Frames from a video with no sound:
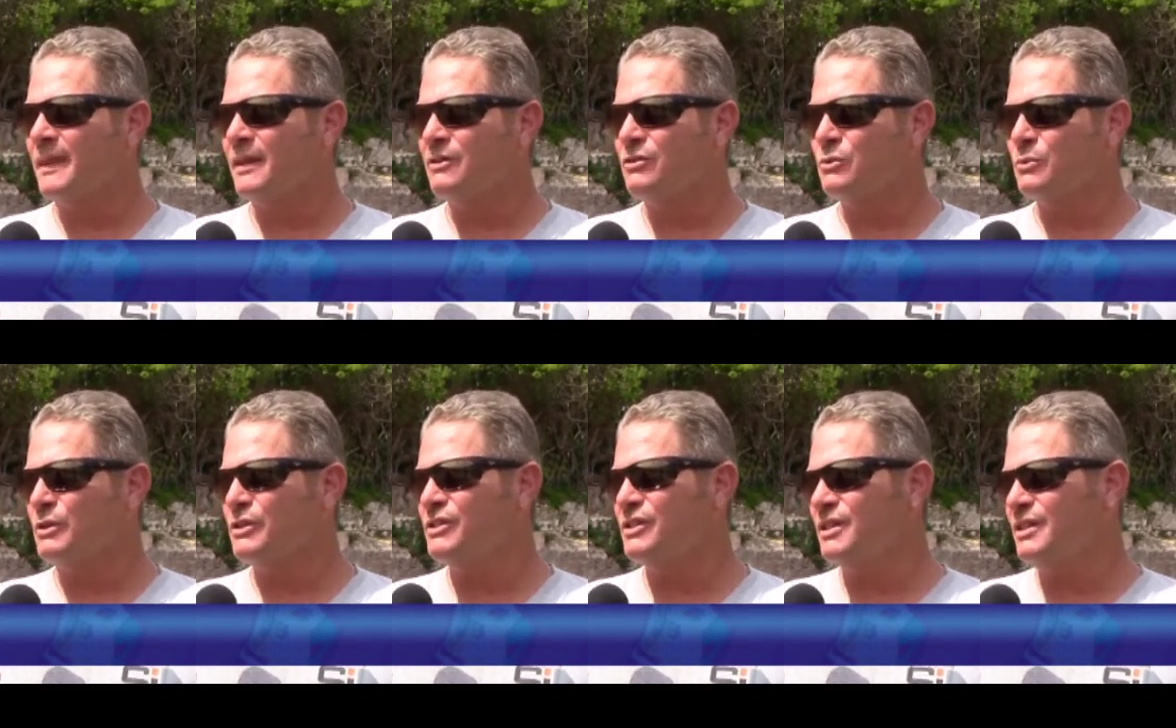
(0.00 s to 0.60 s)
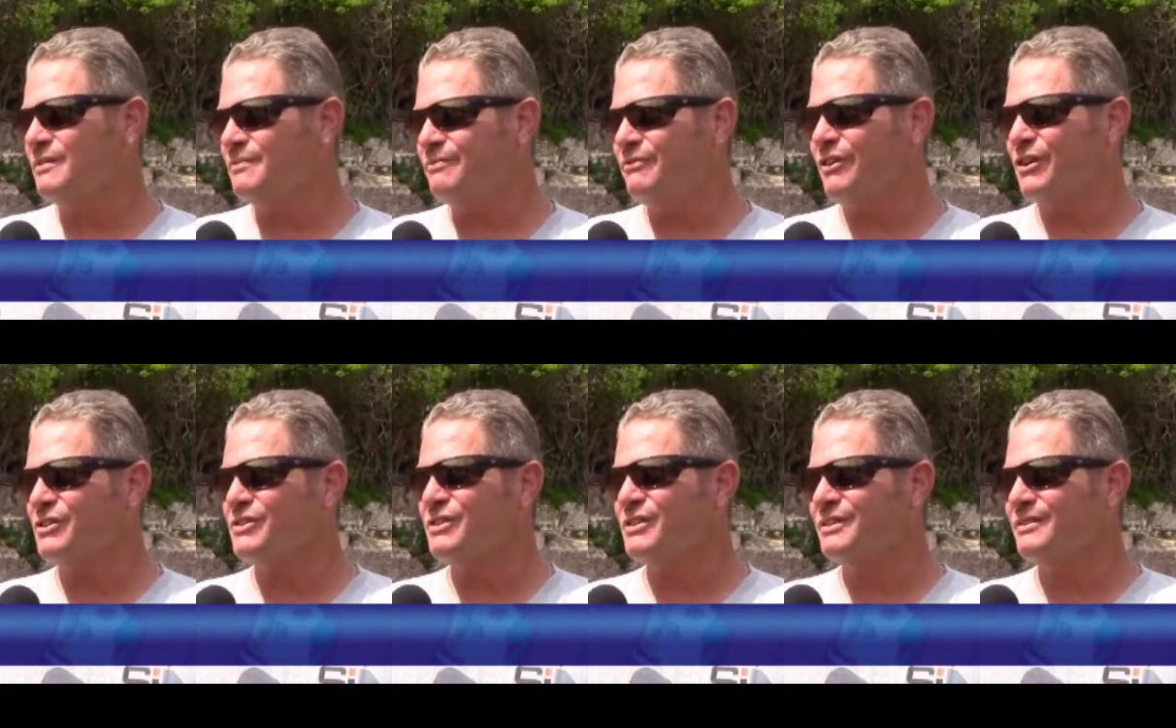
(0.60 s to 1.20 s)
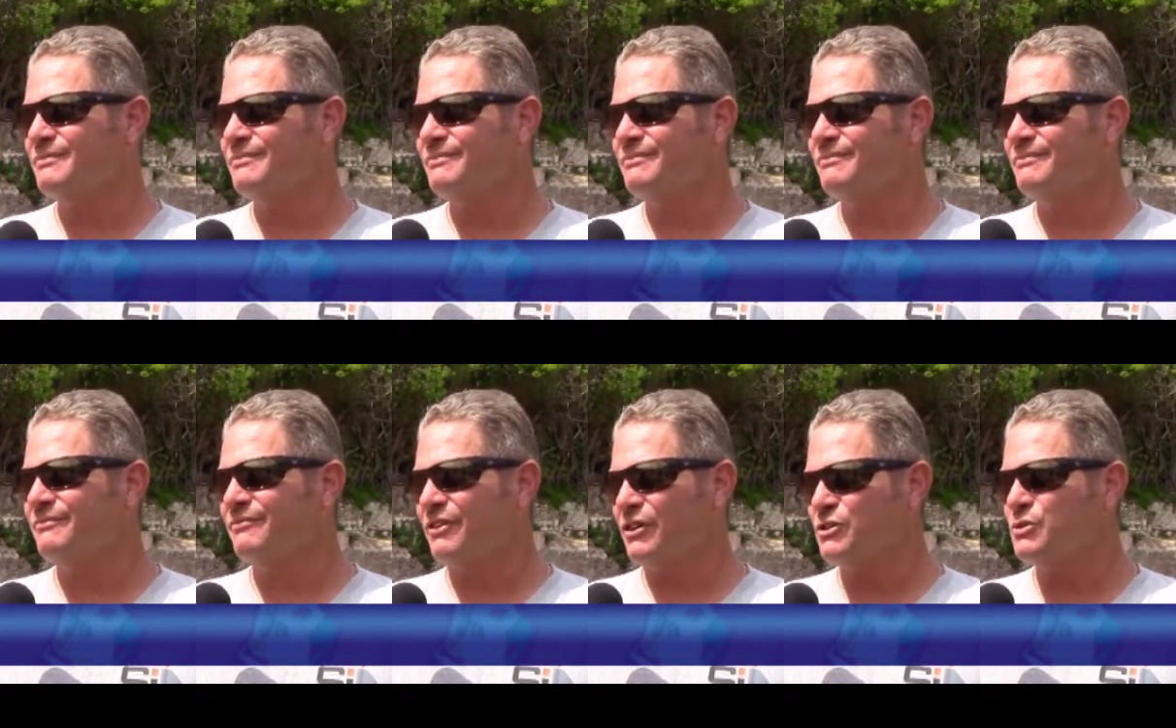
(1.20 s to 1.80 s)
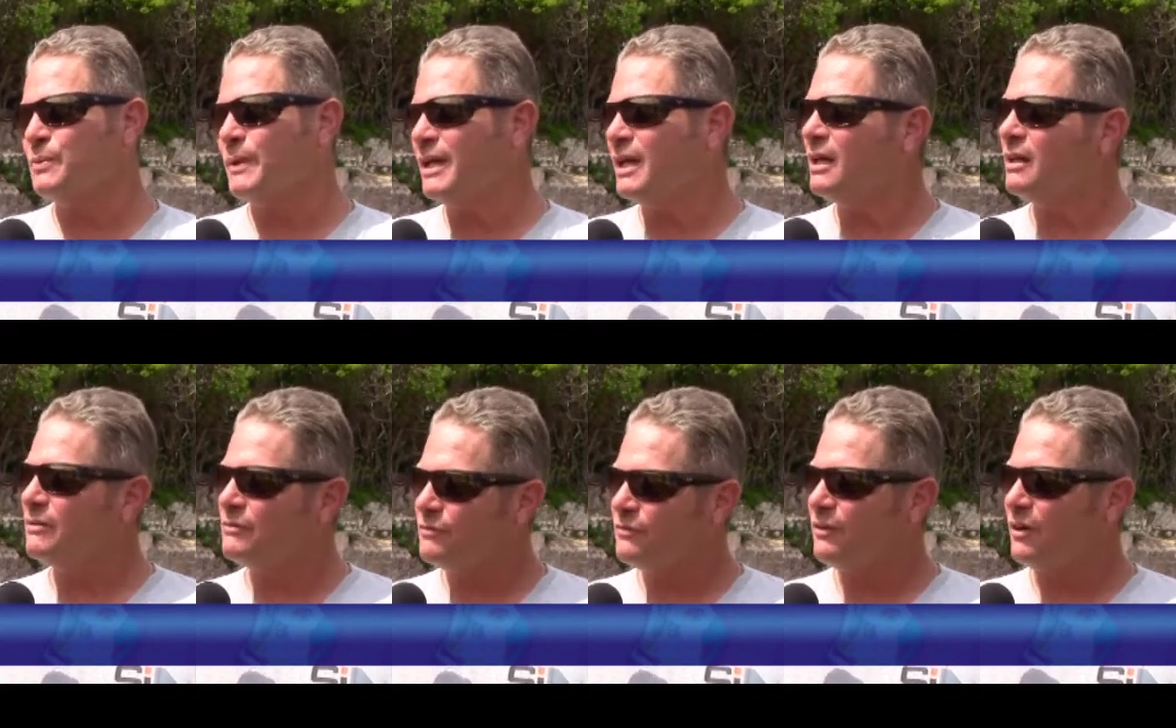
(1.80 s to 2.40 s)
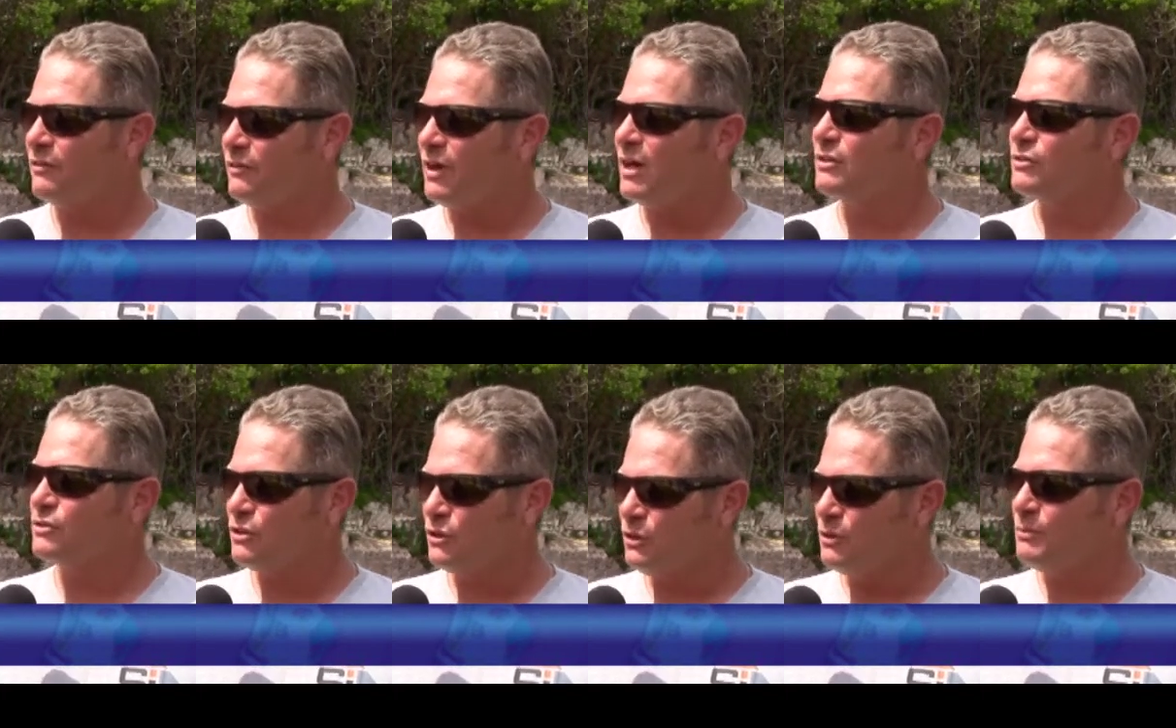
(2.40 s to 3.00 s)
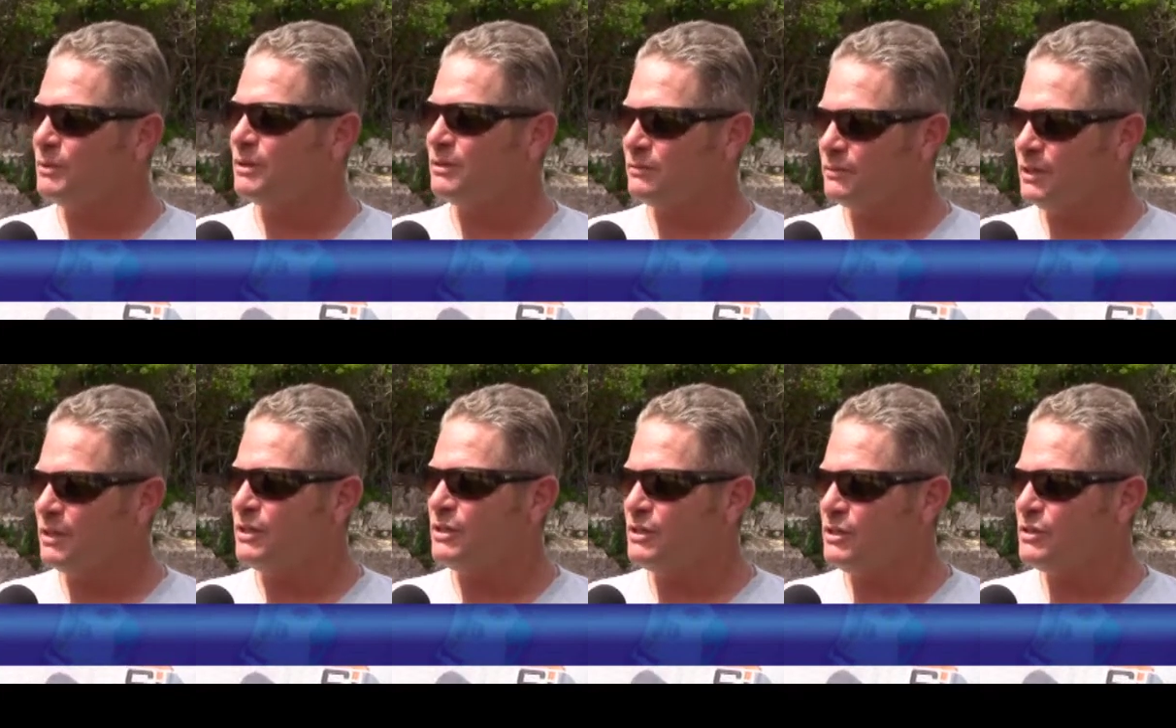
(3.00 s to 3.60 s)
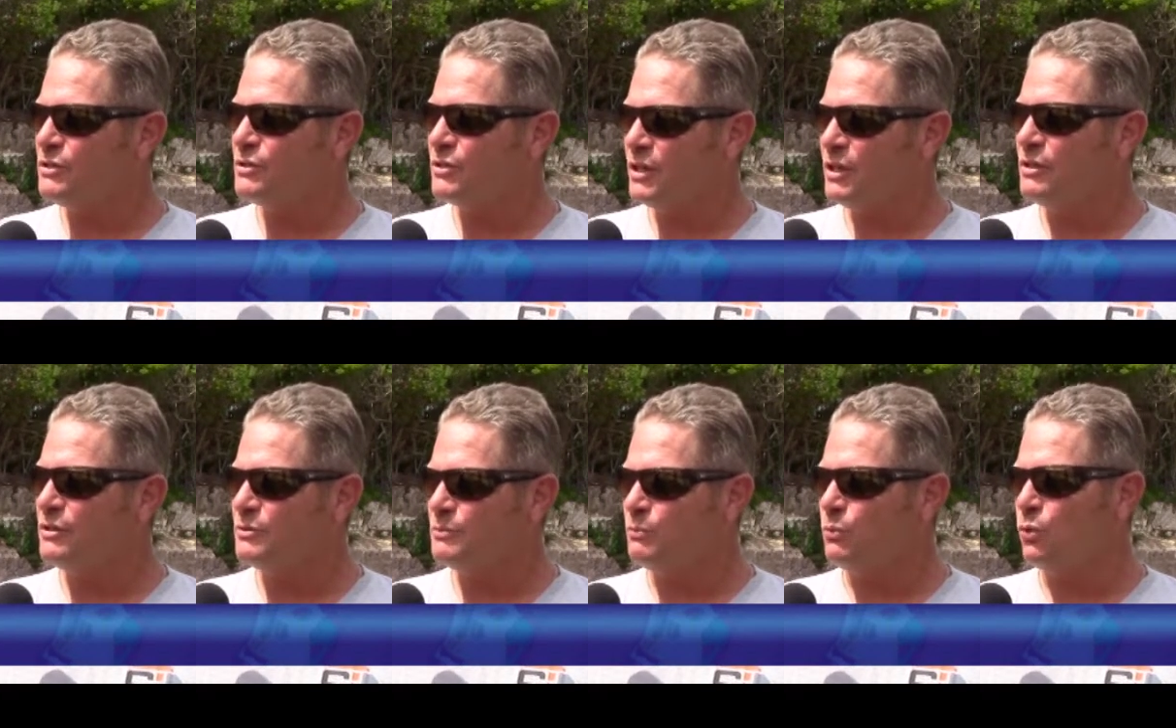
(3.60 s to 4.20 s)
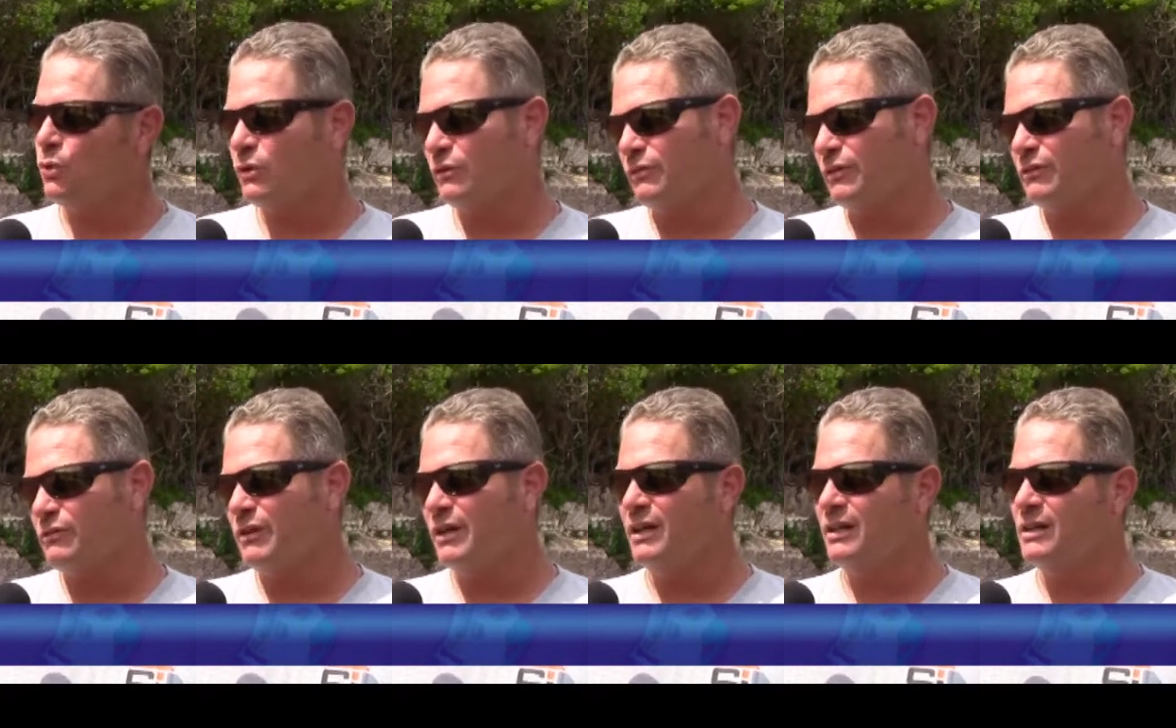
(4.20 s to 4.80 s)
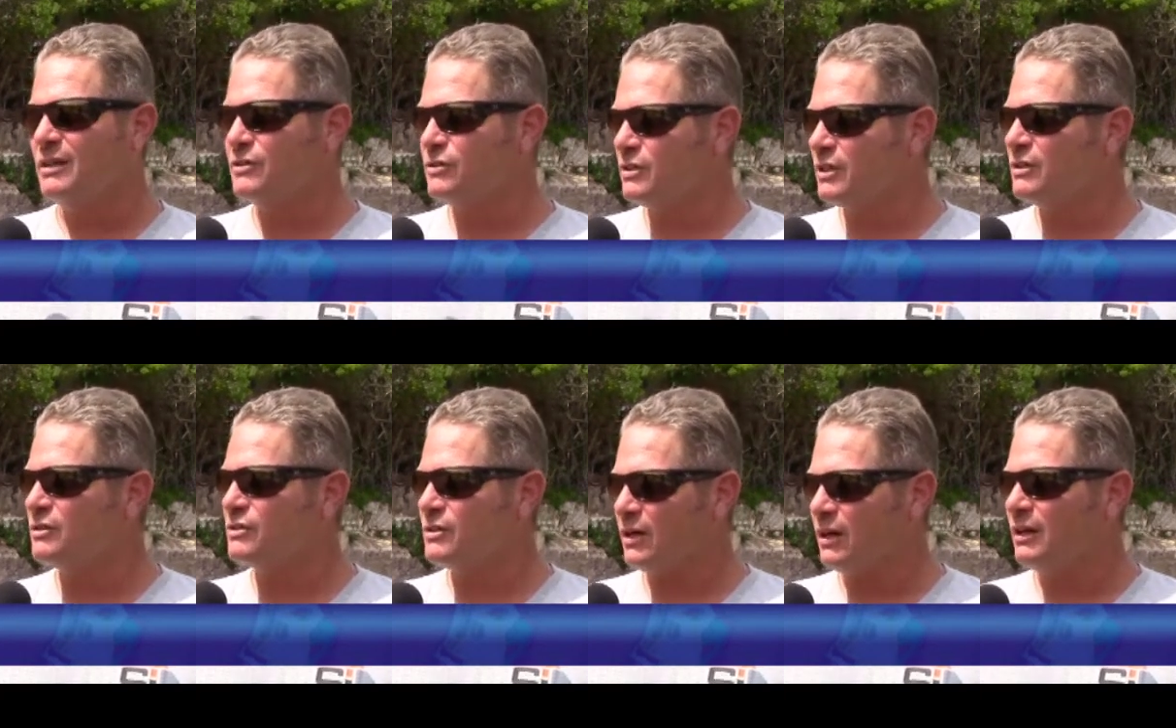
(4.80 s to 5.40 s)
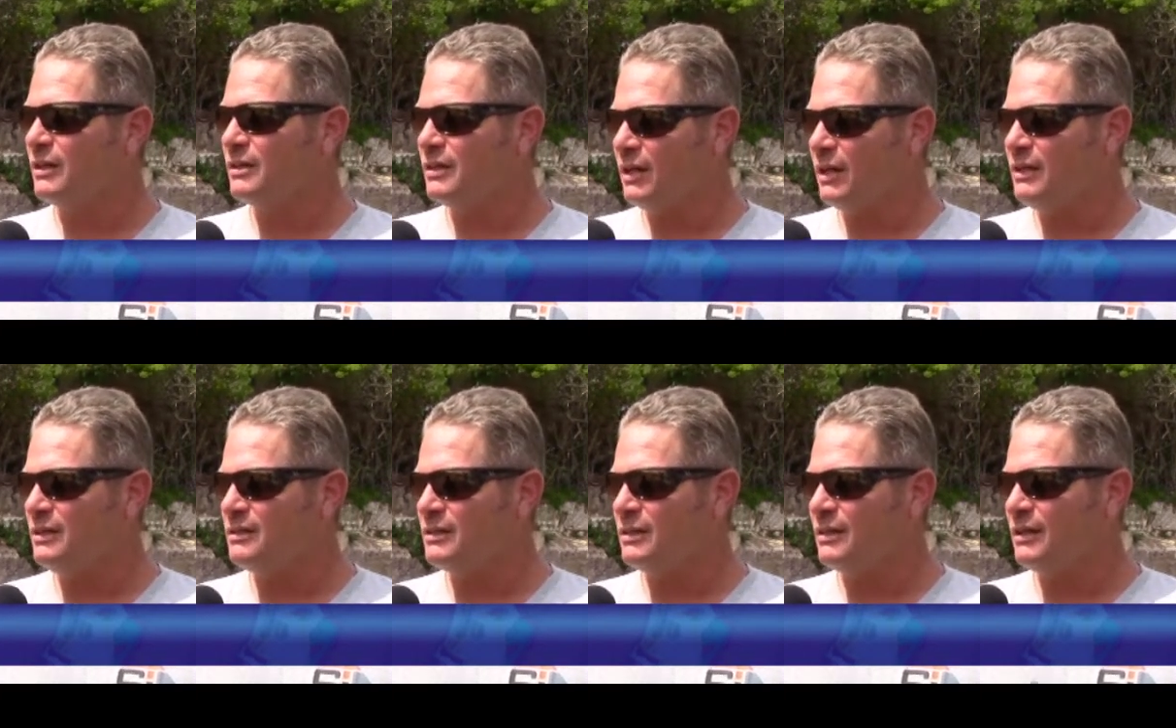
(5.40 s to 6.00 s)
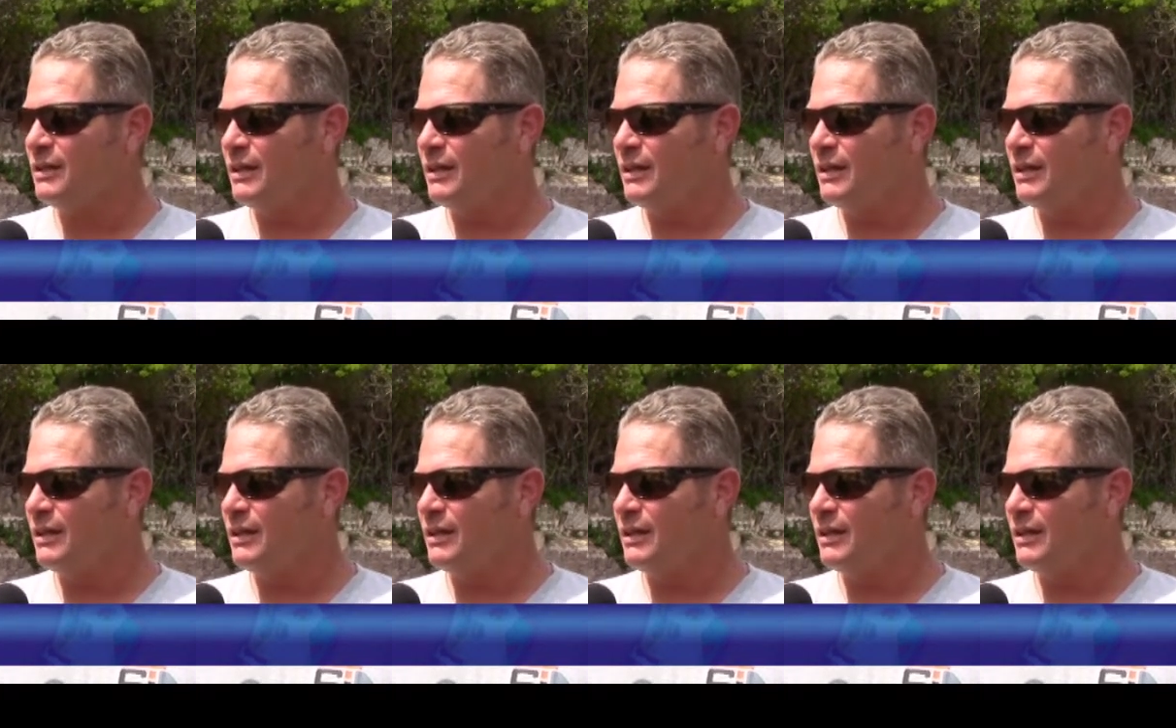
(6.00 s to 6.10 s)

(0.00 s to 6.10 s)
towards the first weekend of October, is more of a realistic start date.